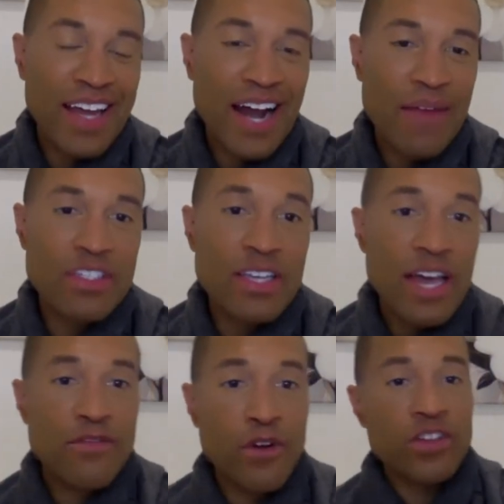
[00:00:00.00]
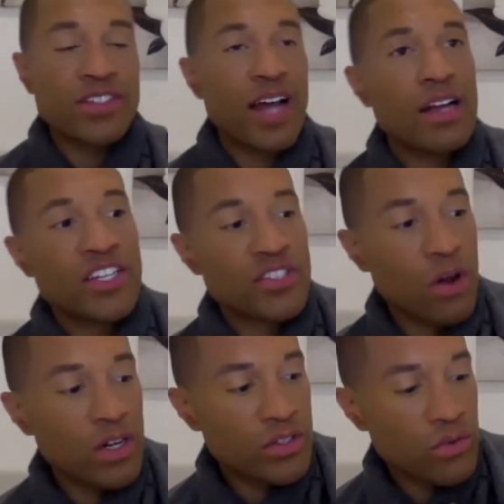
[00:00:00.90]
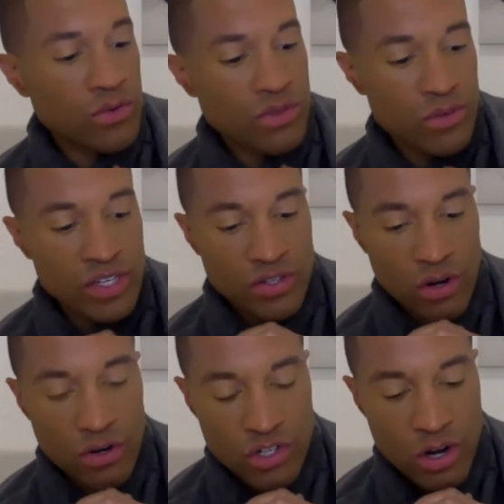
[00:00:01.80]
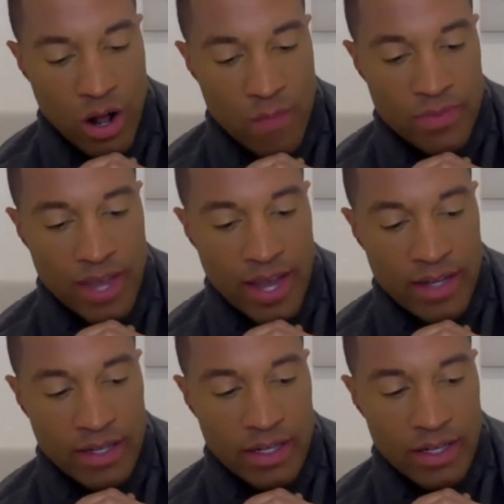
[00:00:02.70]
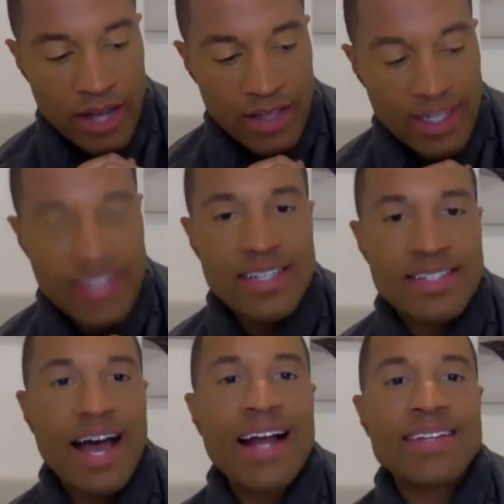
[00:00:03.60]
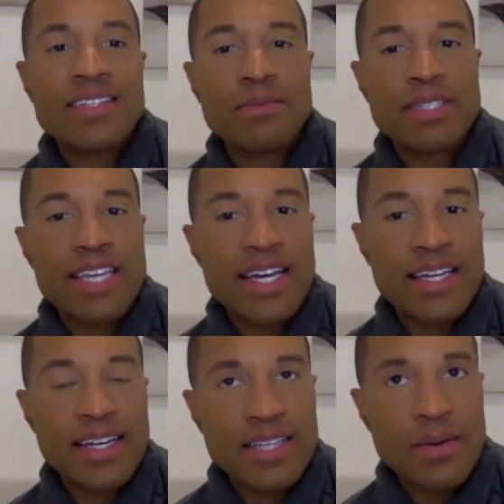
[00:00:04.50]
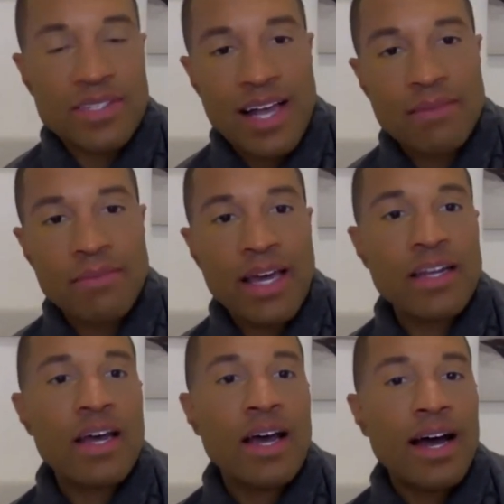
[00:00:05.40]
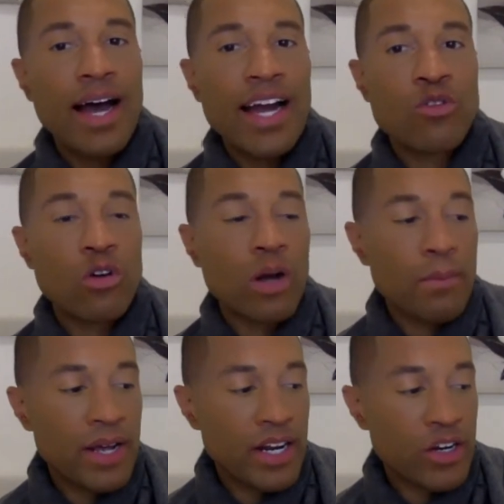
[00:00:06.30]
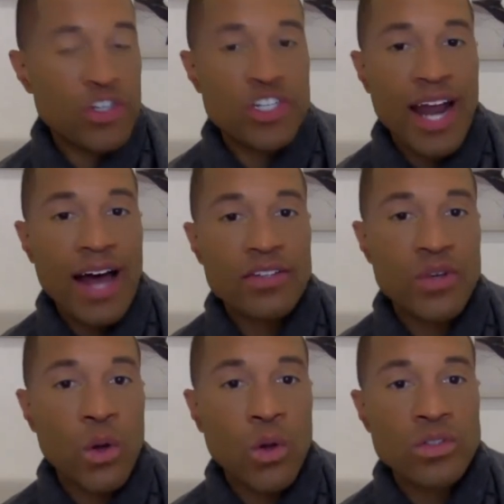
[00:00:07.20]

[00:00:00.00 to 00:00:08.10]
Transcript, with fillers: At first, I just started doing some research and I leaned into science at the beginning because I was like, man, I had grown up in a Christian household